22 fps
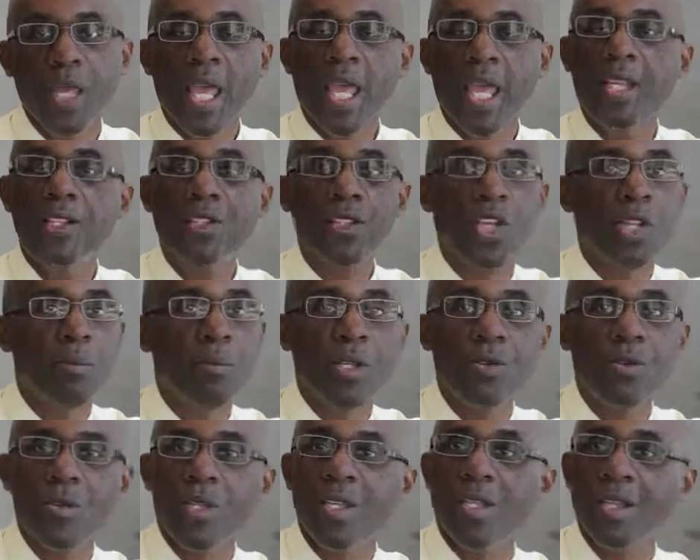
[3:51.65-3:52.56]
and he's going to
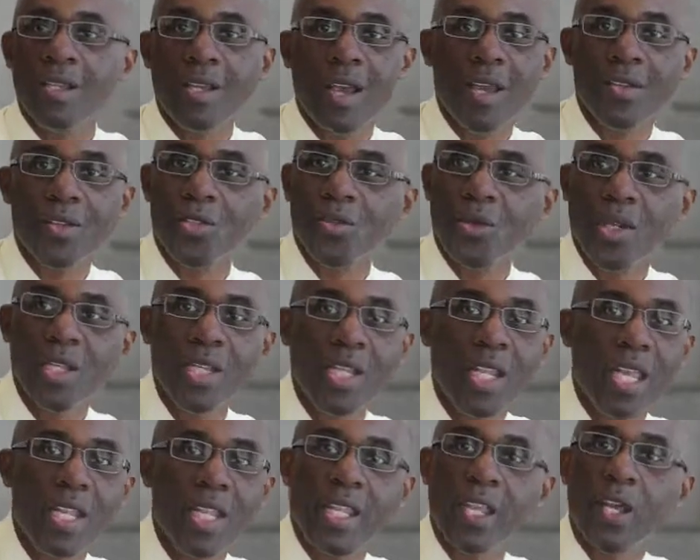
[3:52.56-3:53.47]
be
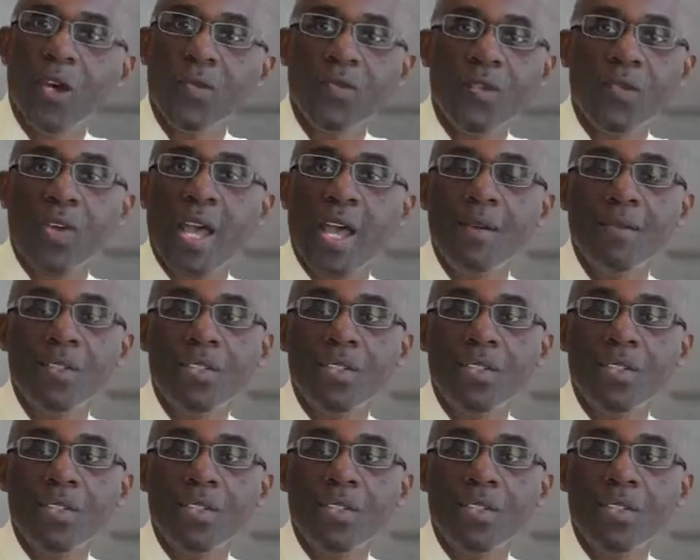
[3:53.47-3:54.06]
reincarcerated and held for five